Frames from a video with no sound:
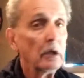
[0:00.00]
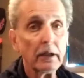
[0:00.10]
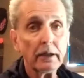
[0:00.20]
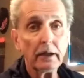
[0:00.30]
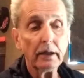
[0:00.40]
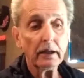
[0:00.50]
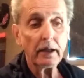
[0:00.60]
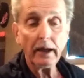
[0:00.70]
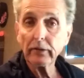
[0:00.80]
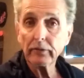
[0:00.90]
And
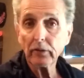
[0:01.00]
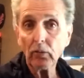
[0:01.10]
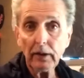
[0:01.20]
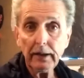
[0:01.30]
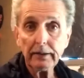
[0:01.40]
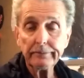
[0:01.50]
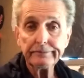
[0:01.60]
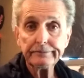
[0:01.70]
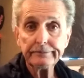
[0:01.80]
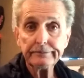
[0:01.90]
and I don't know why.
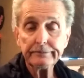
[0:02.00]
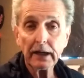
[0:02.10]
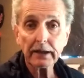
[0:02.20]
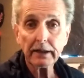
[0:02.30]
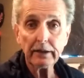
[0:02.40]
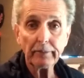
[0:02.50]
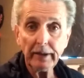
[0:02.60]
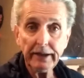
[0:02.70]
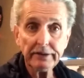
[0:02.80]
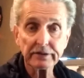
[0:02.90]
I can't
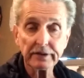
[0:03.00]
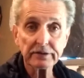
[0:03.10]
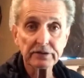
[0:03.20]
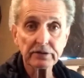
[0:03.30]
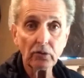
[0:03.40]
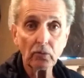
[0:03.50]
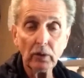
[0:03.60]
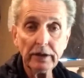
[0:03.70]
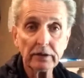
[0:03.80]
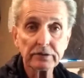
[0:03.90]
imagine. It's so
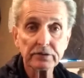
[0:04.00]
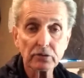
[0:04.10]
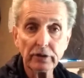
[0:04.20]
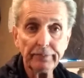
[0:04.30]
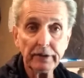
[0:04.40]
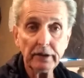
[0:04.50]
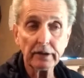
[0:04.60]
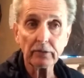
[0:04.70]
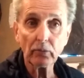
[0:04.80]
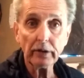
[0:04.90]
well
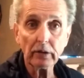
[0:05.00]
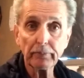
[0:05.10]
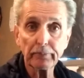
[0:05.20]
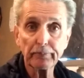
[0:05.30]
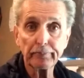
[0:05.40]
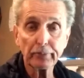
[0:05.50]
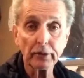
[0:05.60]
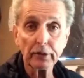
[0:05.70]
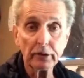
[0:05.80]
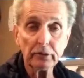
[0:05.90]
scripted and well
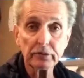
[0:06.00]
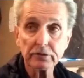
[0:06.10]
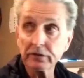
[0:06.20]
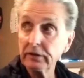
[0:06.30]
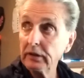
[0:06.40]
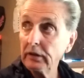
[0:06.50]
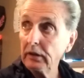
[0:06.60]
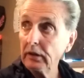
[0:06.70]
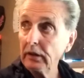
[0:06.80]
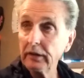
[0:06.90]
produced
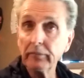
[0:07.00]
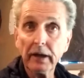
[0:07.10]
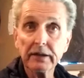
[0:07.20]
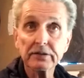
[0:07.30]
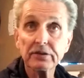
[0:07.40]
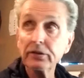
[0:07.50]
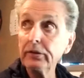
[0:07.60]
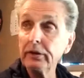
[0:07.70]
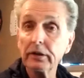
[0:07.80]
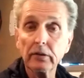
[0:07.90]
in my
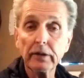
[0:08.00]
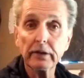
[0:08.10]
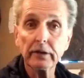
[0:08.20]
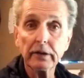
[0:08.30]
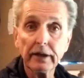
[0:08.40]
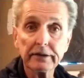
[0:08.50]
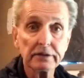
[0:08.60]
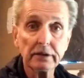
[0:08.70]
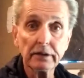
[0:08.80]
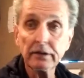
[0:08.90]
studio here in
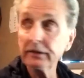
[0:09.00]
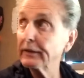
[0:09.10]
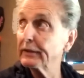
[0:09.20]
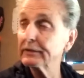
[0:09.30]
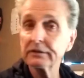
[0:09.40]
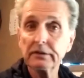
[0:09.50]
Texas. Look, look at this.